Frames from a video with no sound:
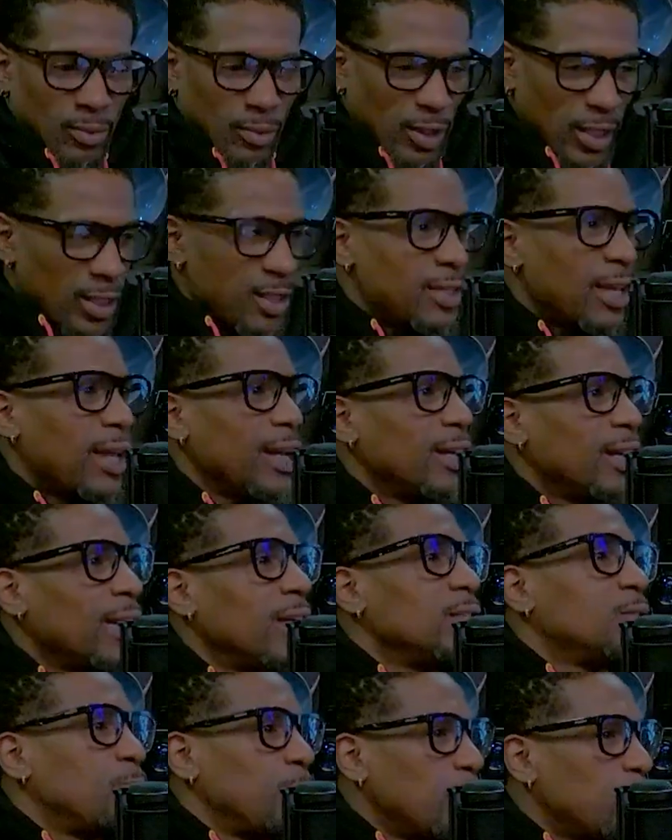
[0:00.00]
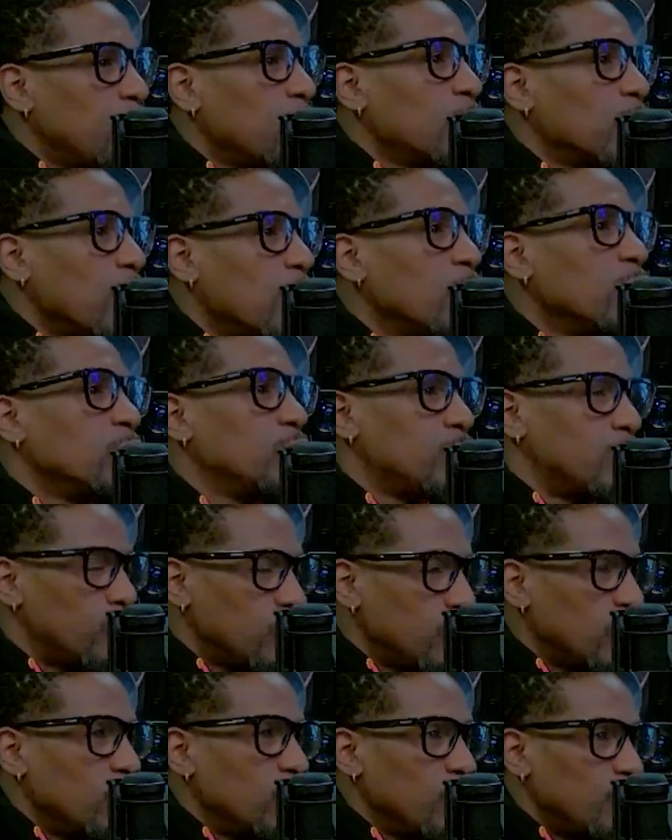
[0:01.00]
This day and age, people go
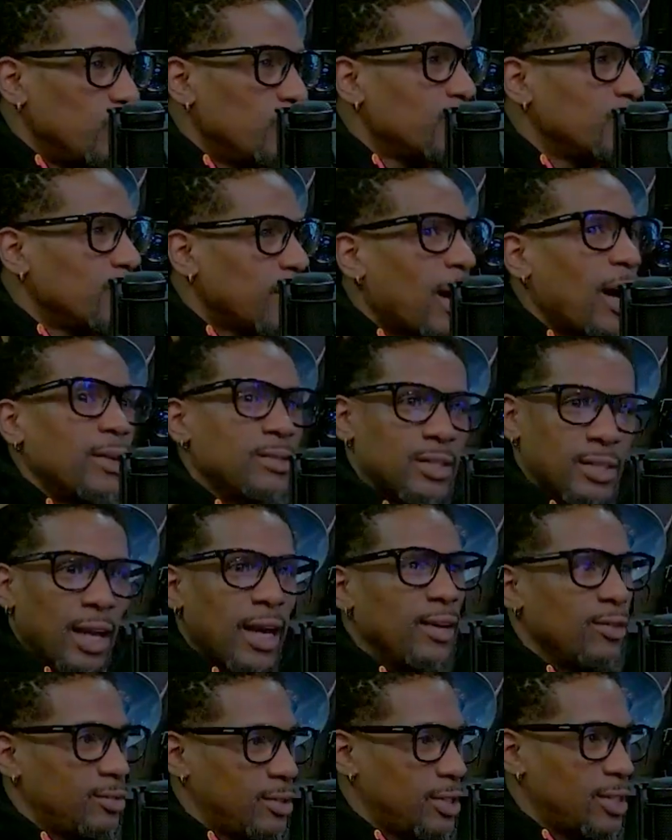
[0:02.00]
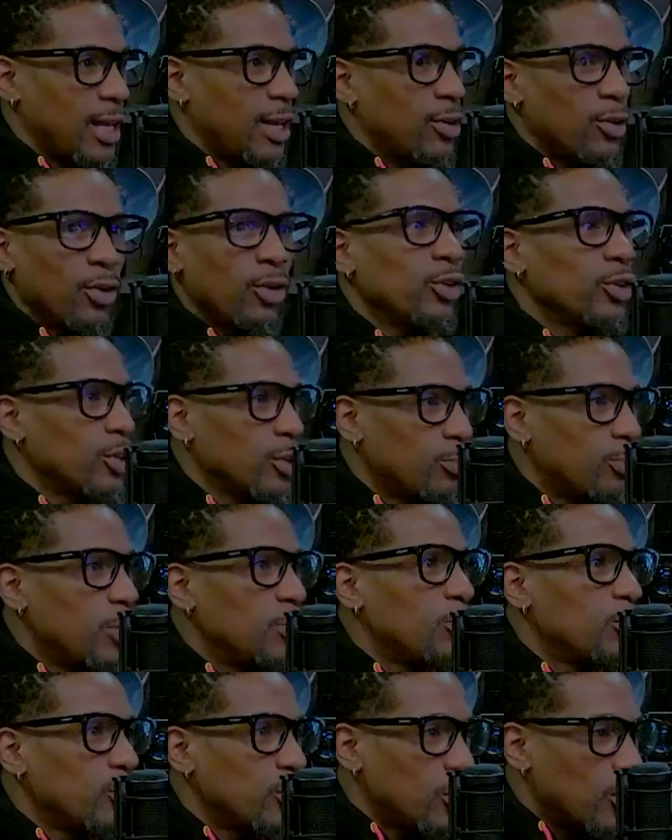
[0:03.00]
to. I, I said it earlier.
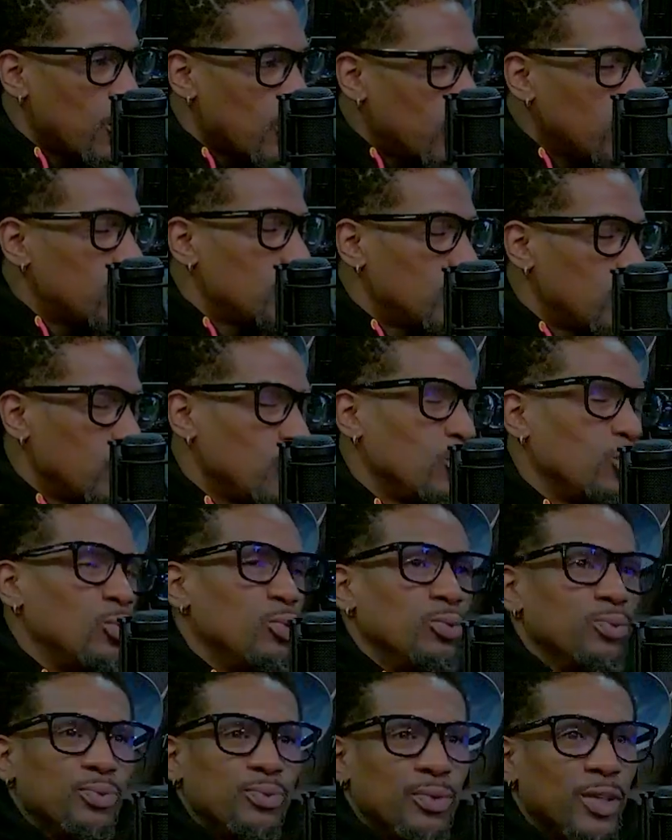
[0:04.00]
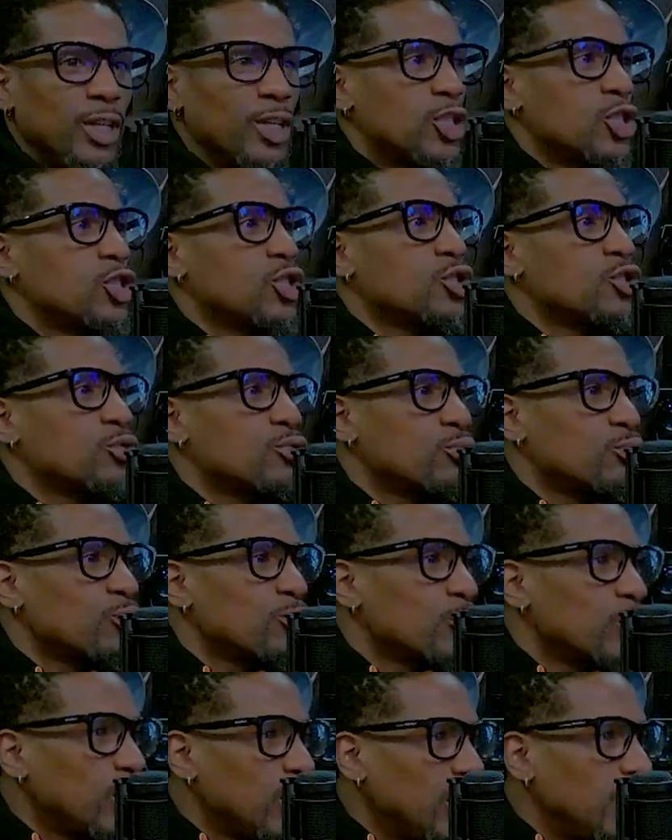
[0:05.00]
People go to
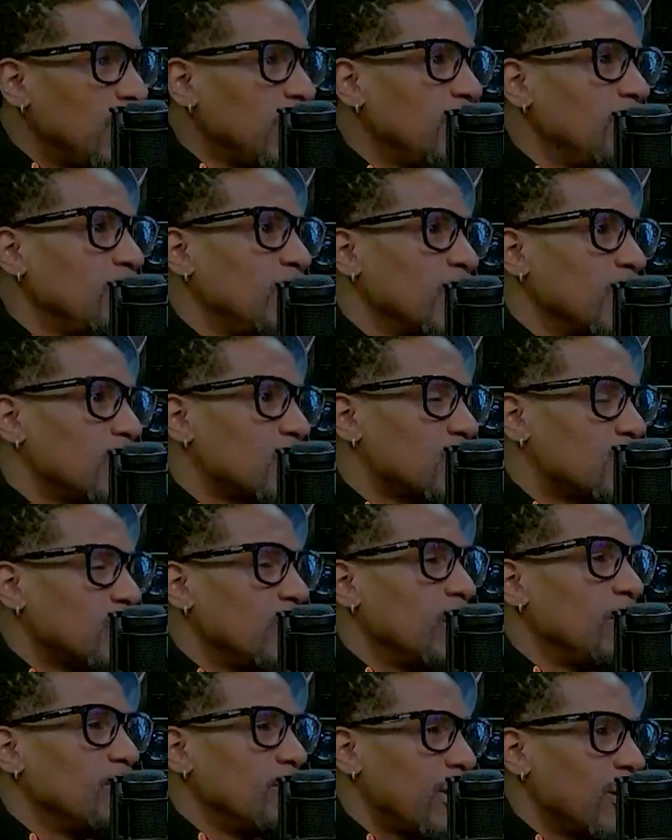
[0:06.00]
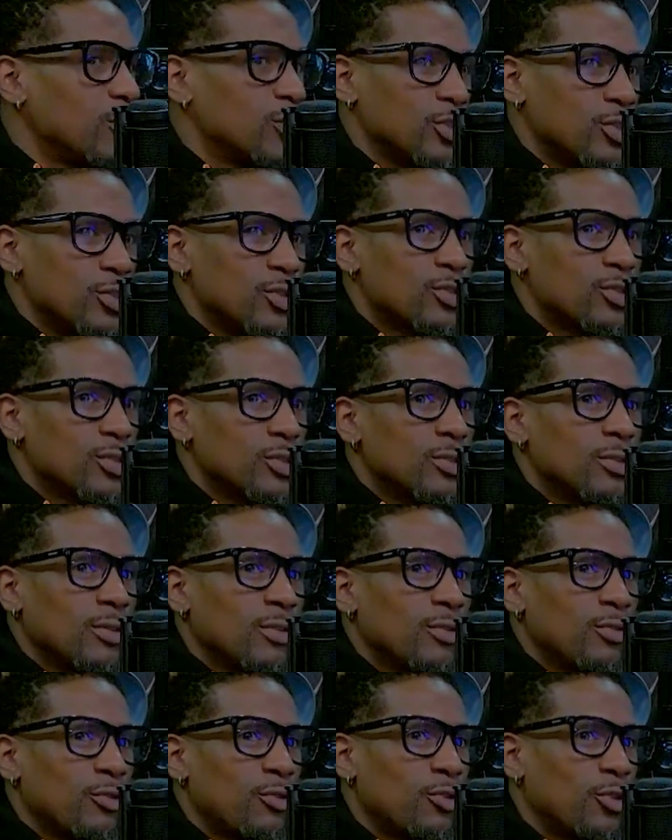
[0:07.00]
extreme extreme measures
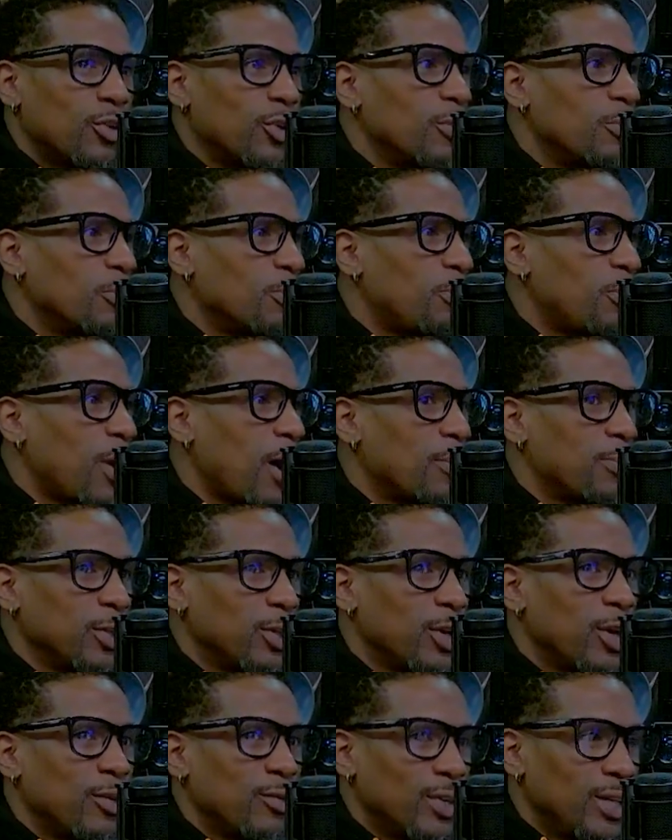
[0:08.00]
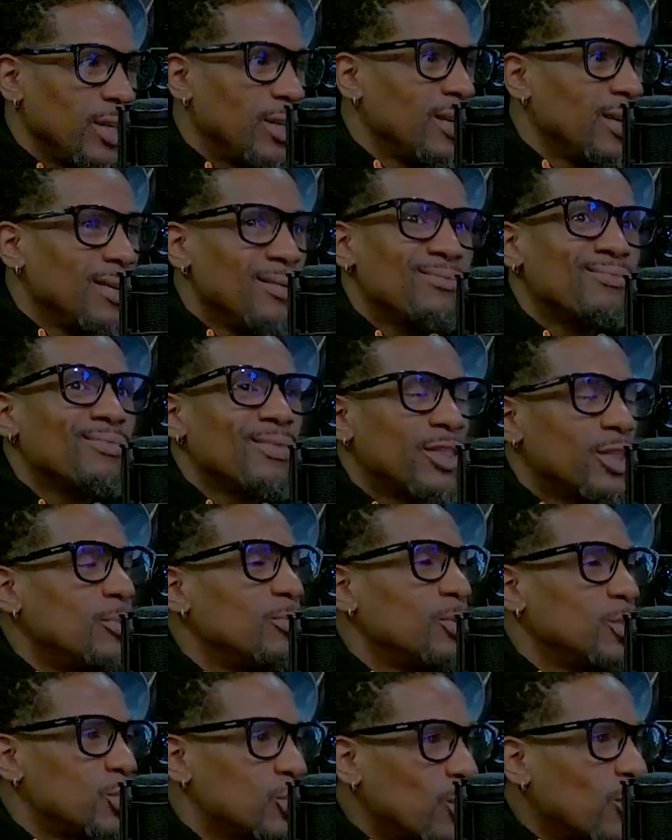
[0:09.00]
yeah. for popularity mm. the
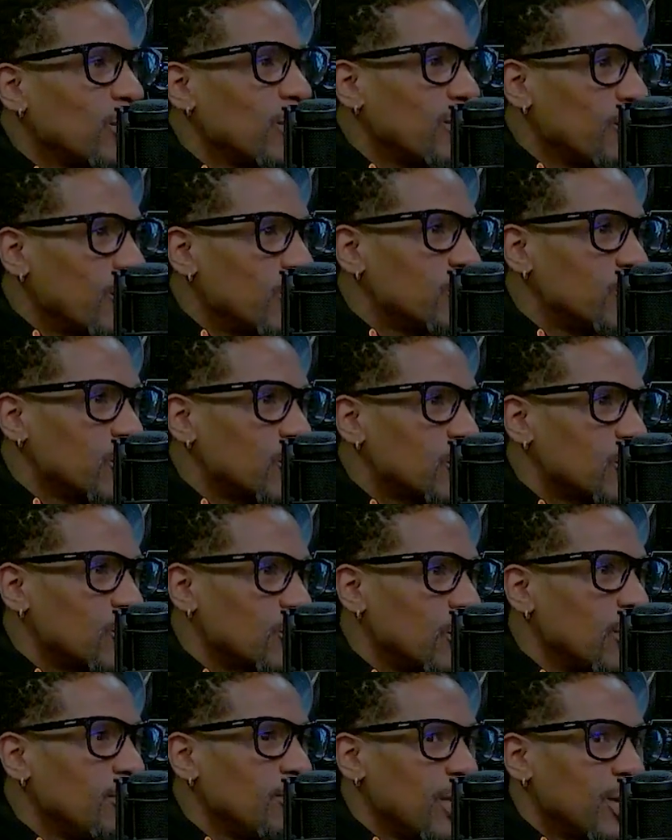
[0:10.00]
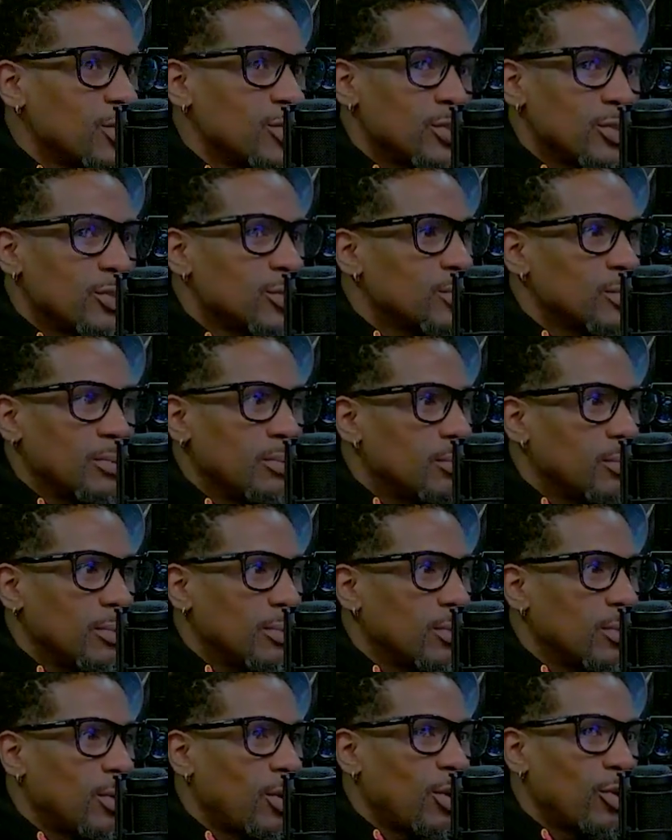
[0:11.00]
majority of those extreme measures
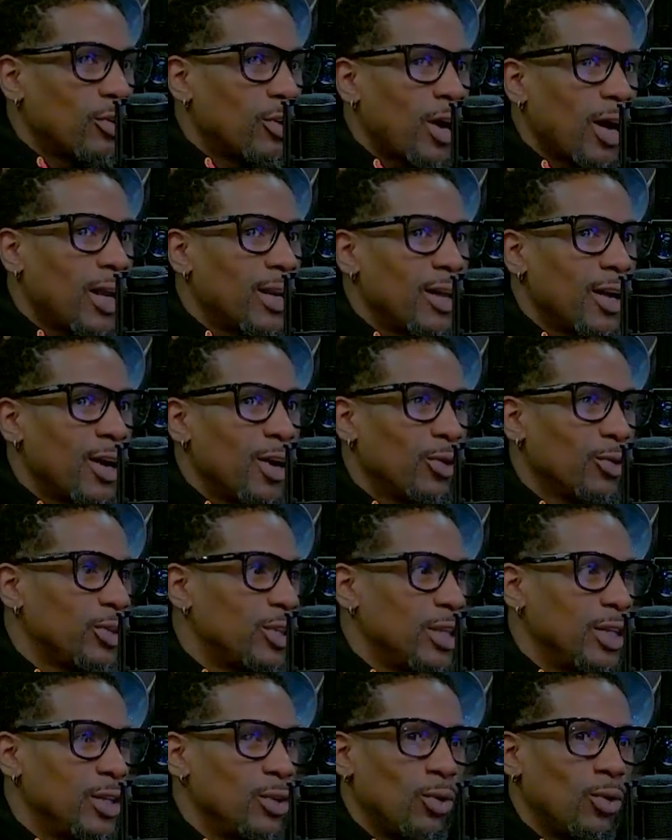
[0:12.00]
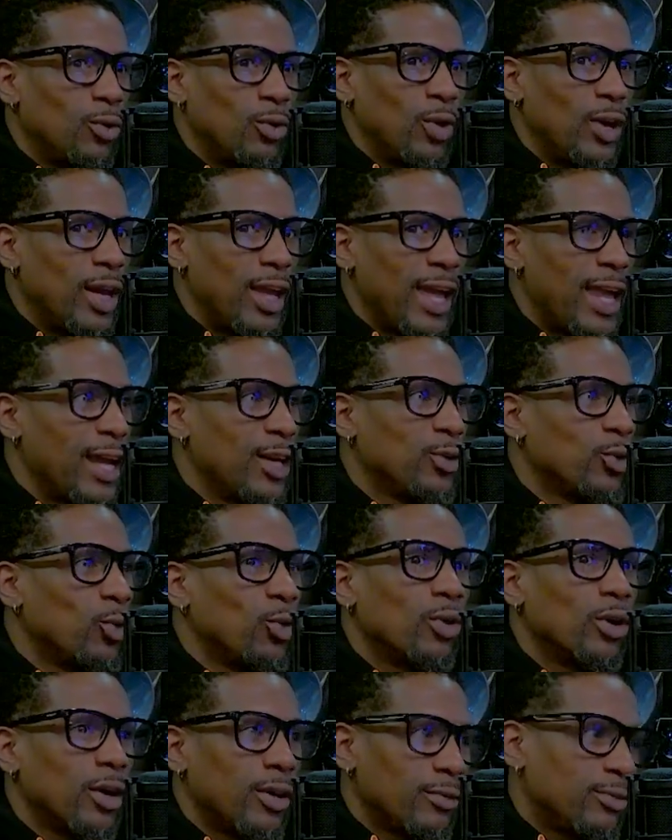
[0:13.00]
are not healthy and
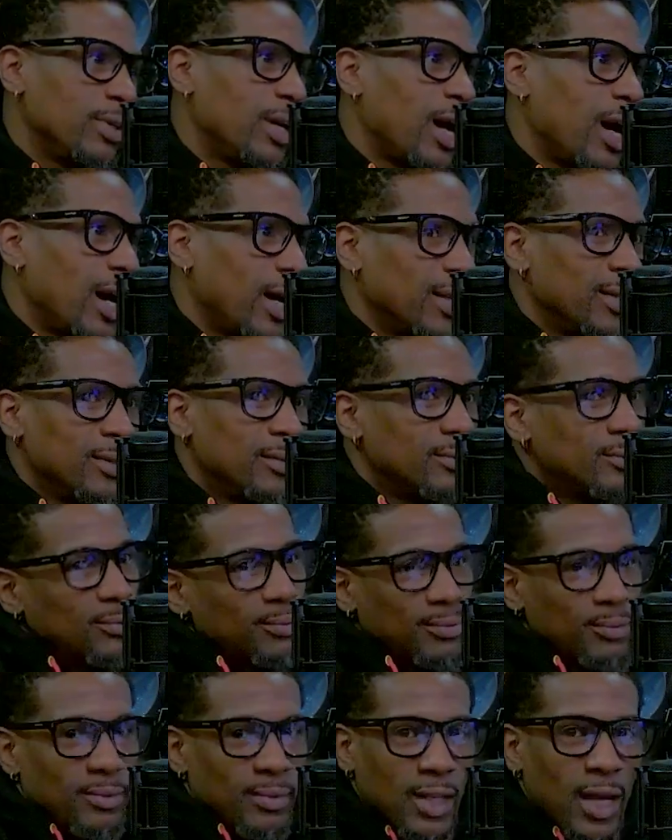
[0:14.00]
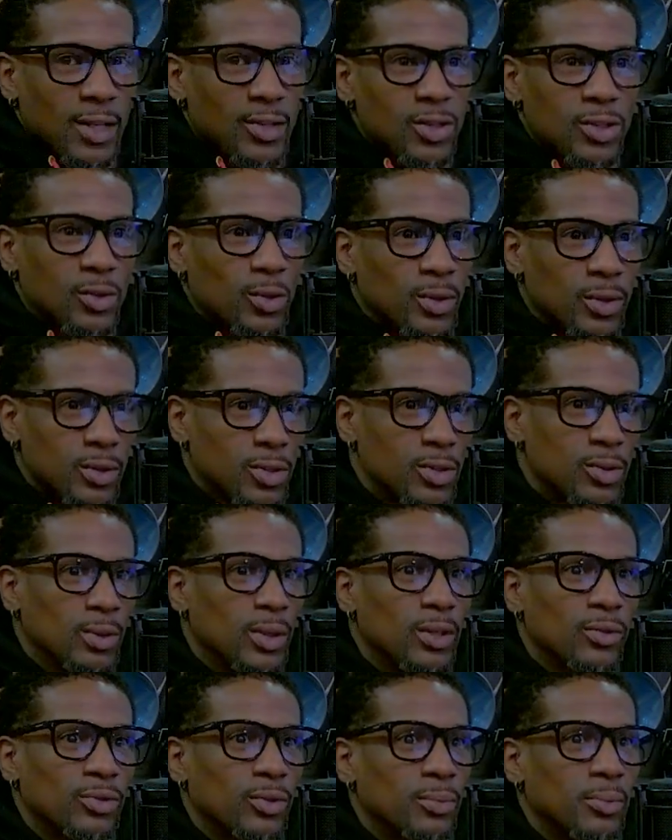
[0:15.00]
or of god yeah that's yeah. short and
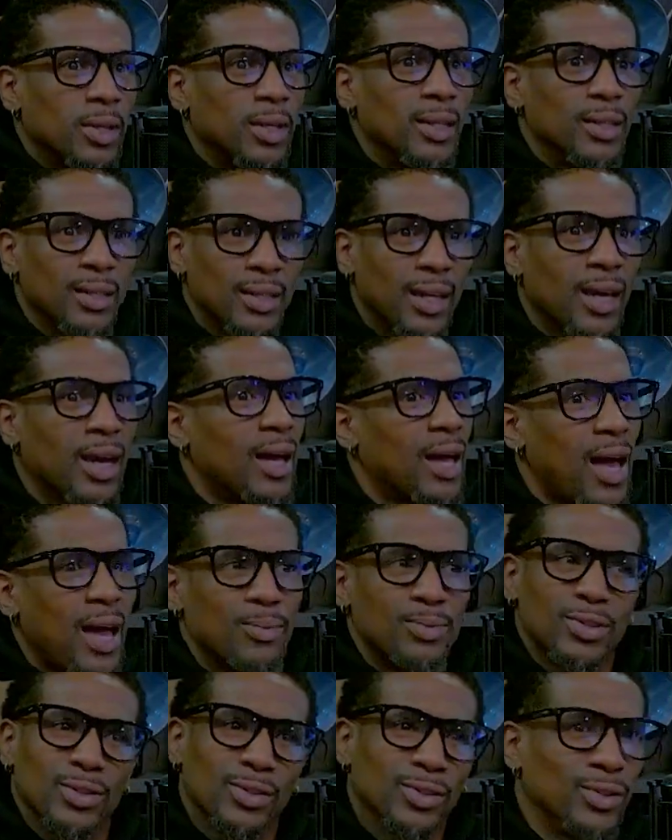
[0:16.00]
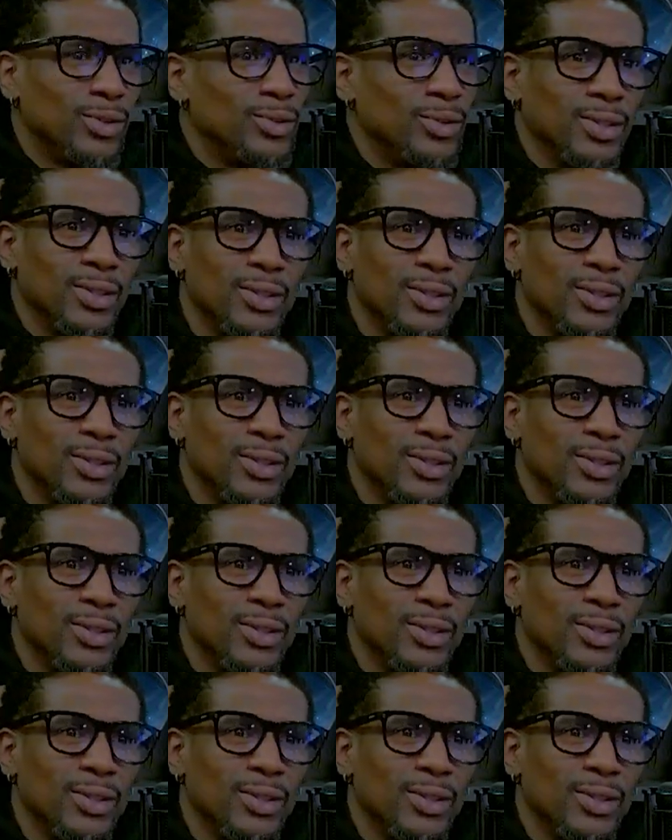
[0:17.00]
sweet for me yeah that's absolutely